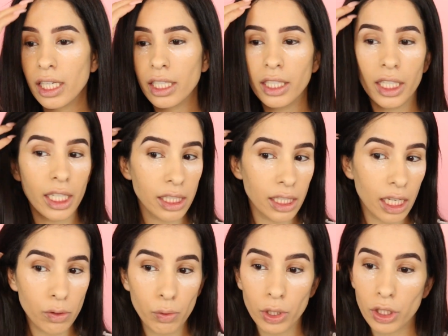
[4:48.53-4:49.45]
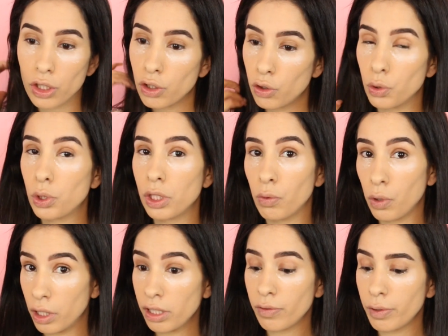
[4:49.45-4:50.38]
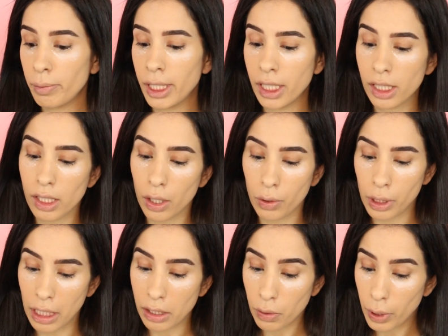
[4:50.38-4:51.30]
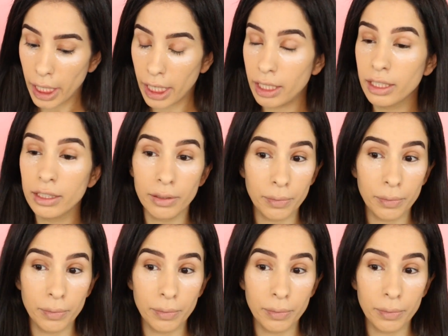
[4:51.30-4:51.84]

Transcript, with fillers: and I guess that's what Juicy wants for me, so that's okay.